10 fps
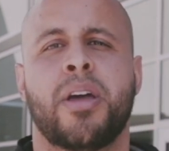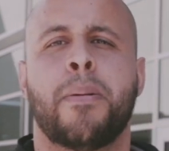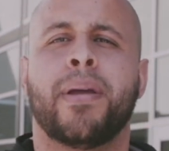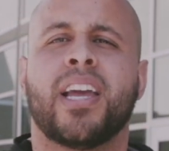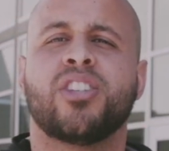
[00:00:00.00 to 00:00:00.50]

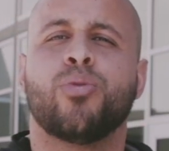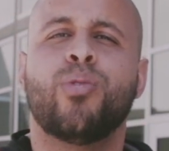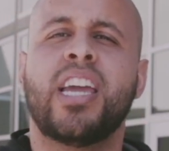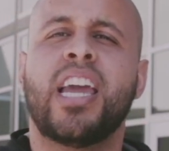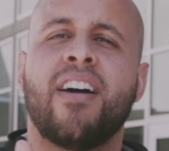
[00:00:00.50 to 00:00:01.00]
because
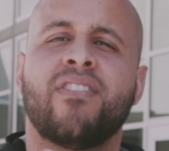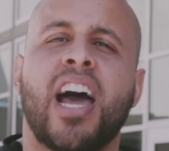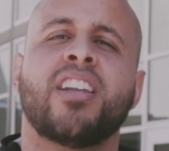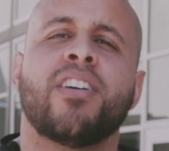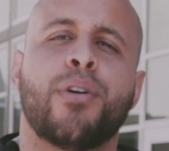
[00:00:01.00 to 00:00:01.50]
we have not
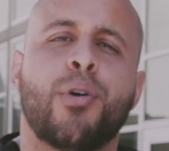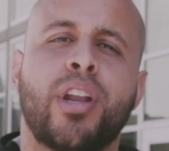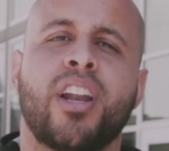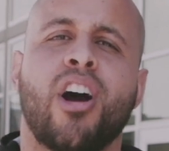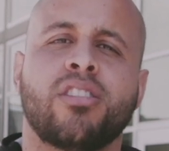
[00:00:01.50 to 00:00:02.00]

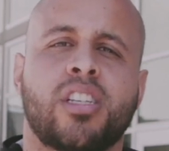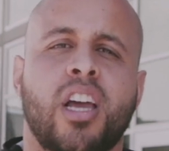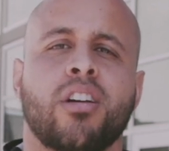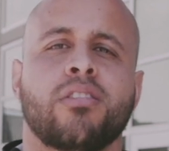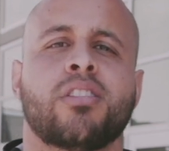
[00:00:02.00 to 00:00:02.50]
devoted
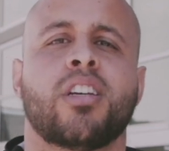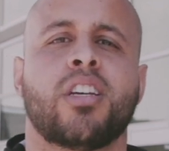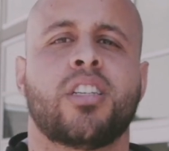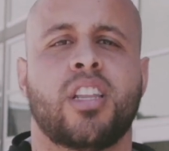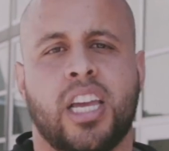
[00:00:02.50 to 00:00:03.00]
ourselves
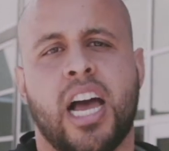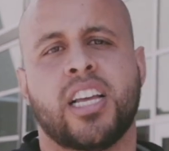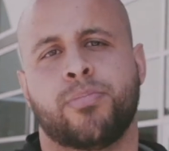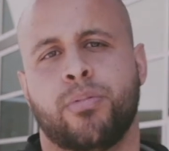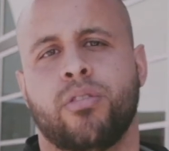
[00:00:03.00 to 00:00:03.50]
to the
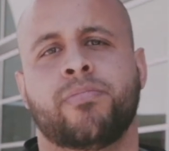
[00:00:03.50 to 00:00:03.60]
gospel?